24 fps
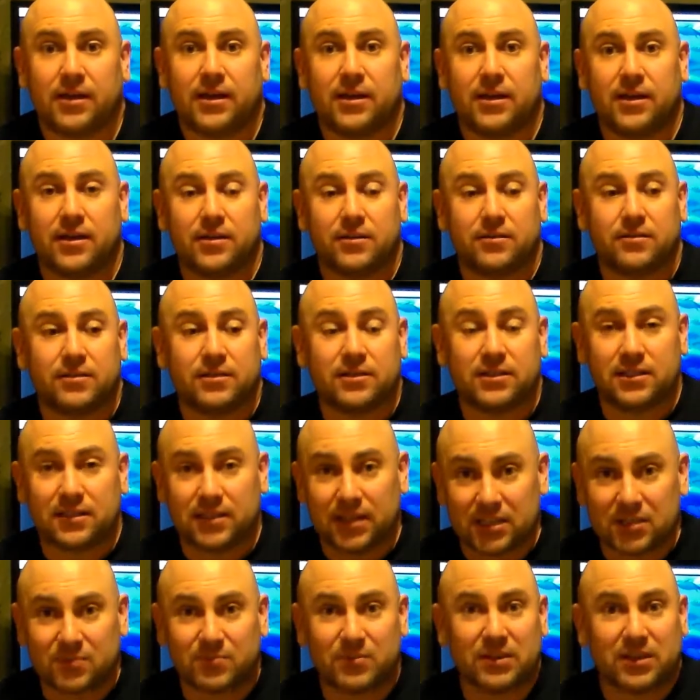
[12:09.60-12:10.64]
and
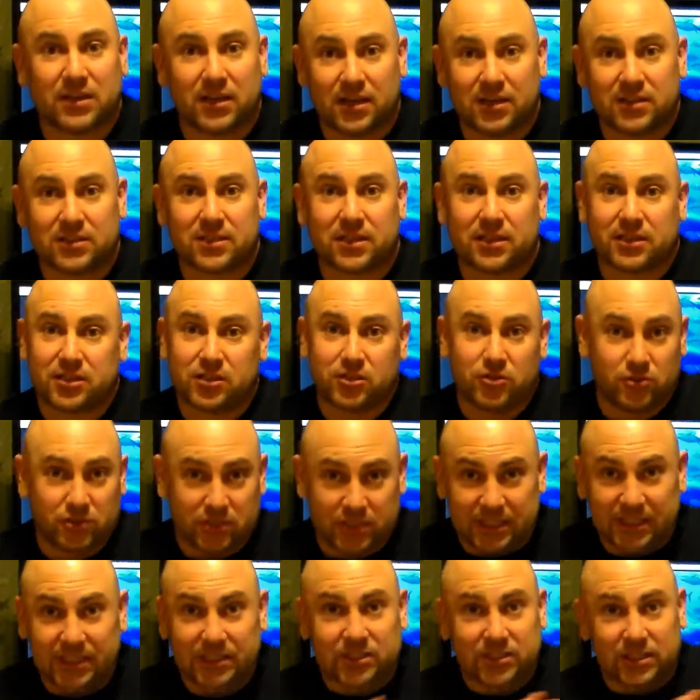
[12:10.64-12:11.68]
that's because, like, you
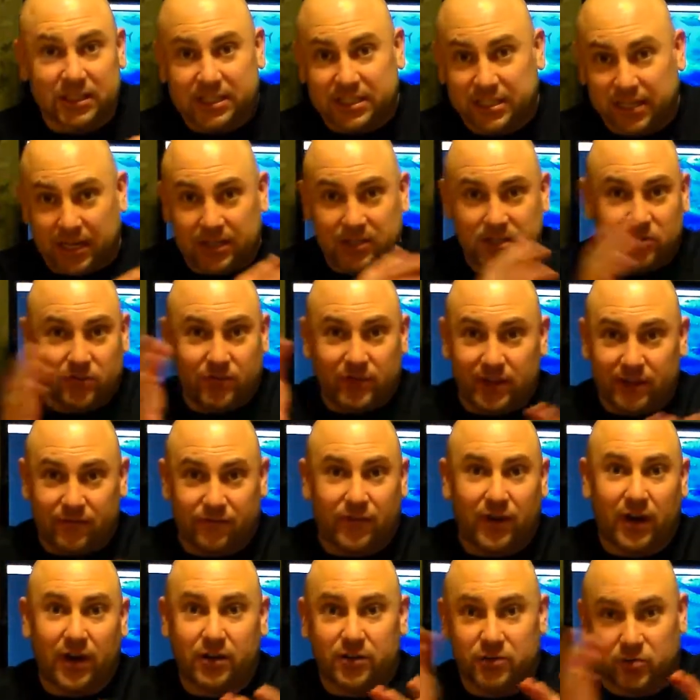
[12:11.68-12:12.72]
literally change the way it
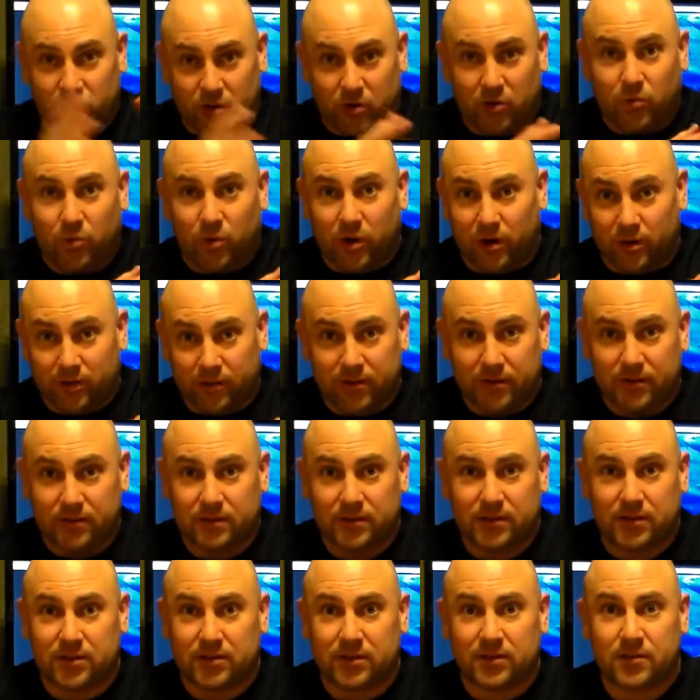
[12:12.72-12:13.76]
fires, where
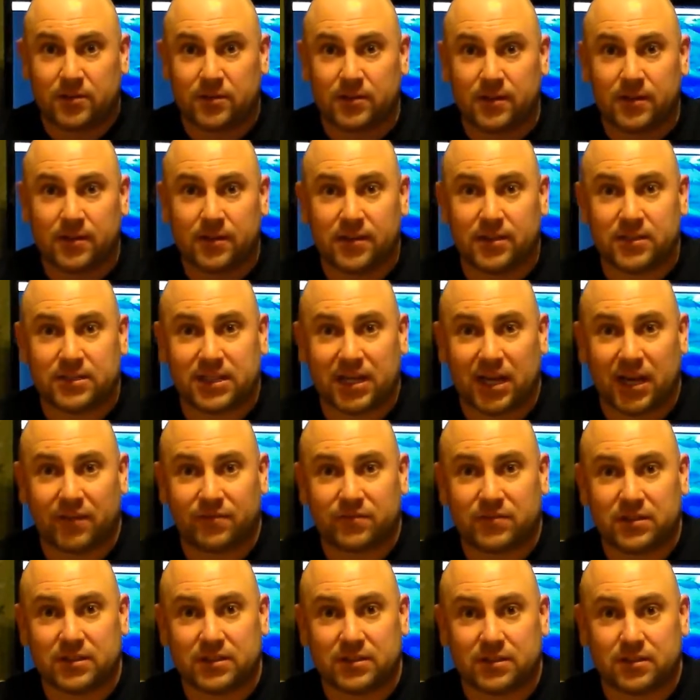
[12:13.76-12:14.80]
the
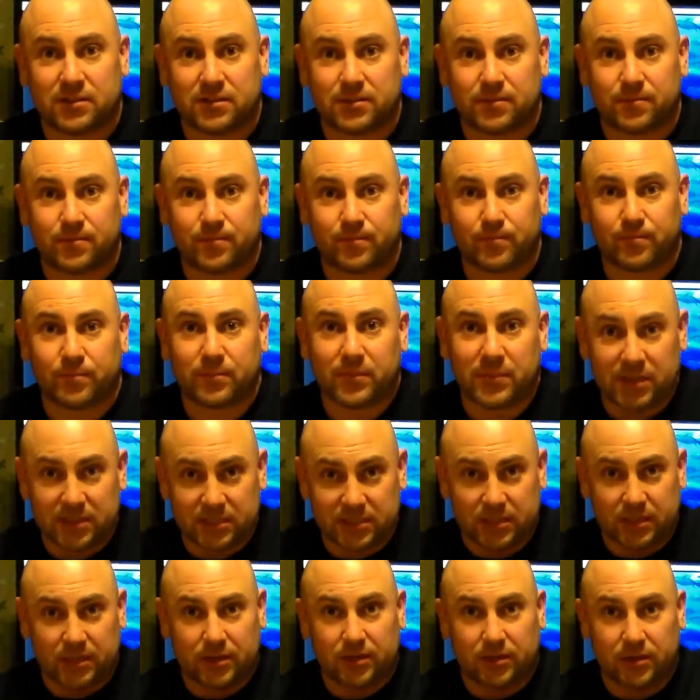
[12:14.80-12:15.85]
shaft is
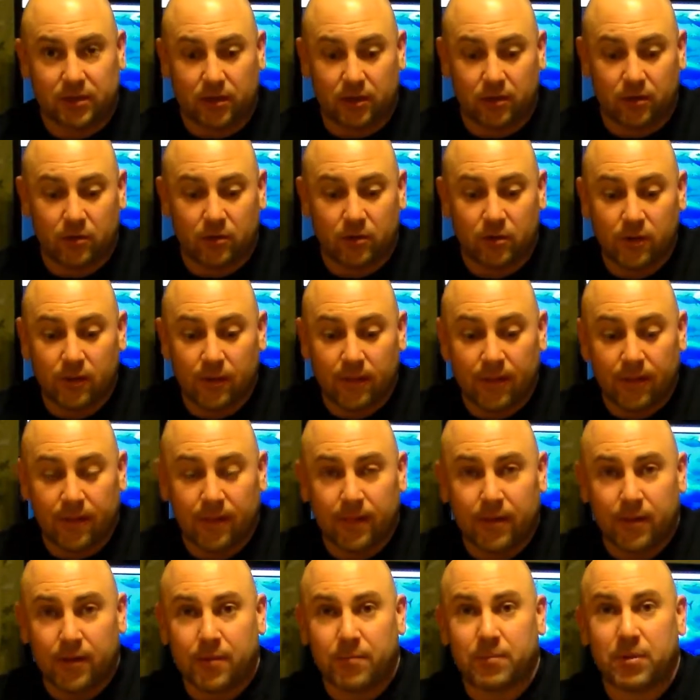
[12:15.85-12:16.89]
going to go.
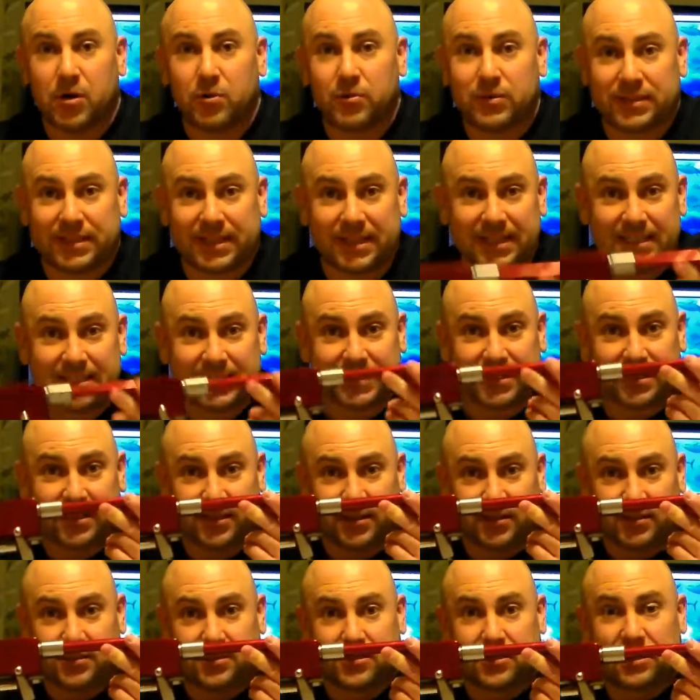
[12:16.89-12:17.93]
But with these
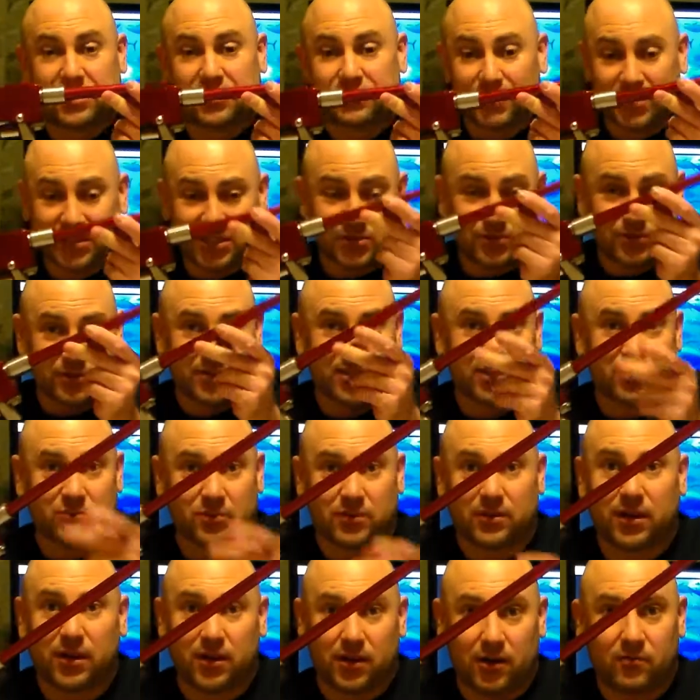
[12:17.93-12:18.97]
things, especially with this
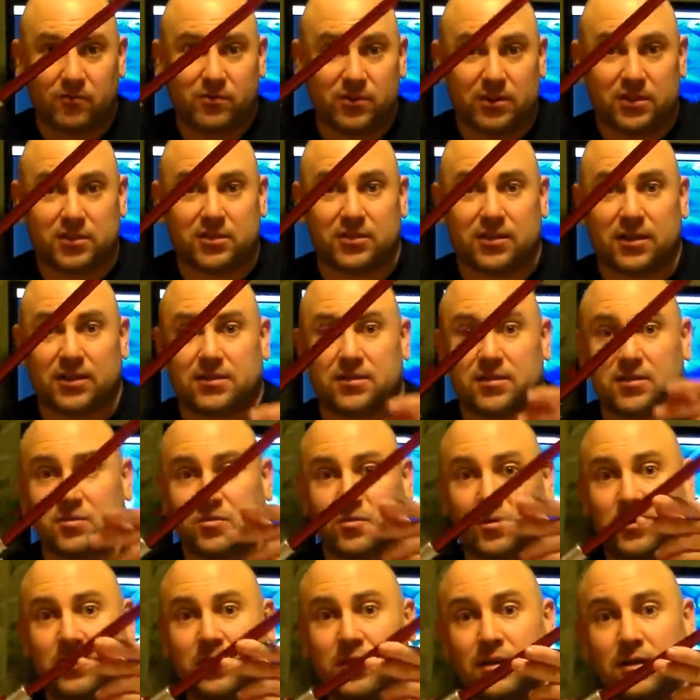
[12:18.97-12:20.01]
one, I really do like this
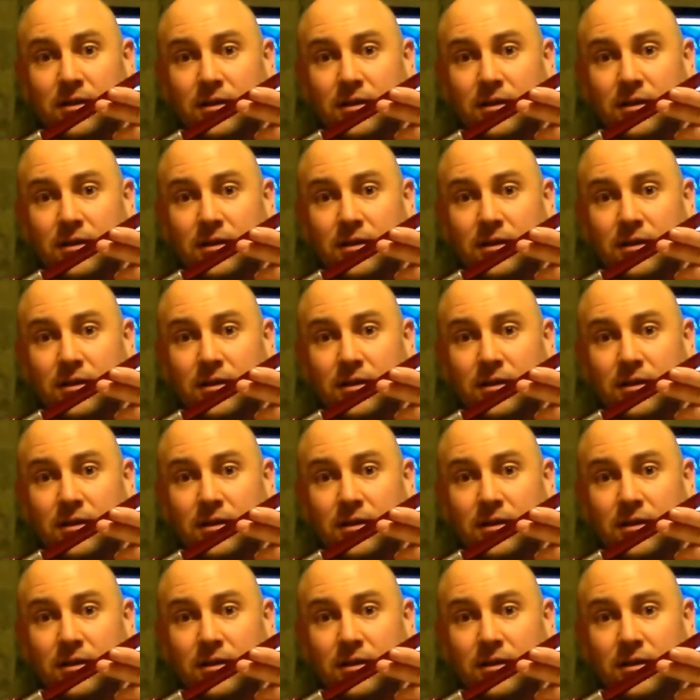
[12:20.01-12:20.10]
one,